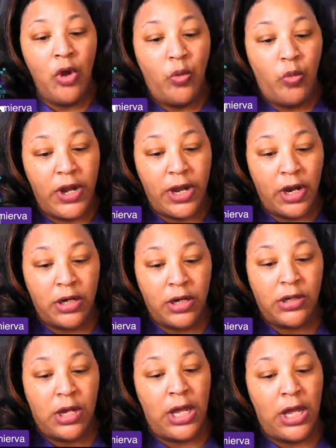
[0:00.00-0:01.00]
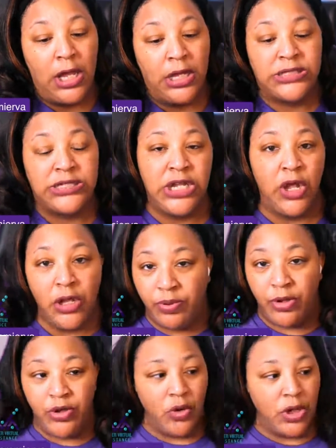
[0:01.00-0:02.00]
where
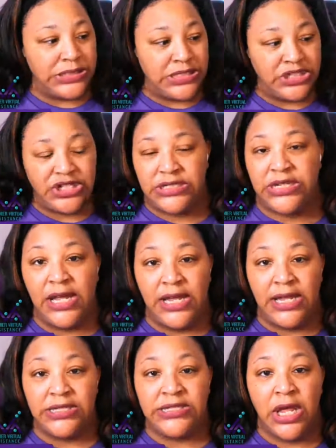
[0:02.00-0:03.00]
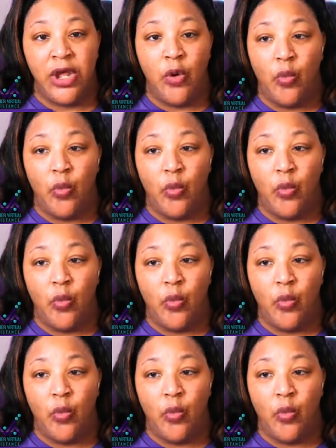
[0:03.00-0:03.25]
solopreneurs is just us,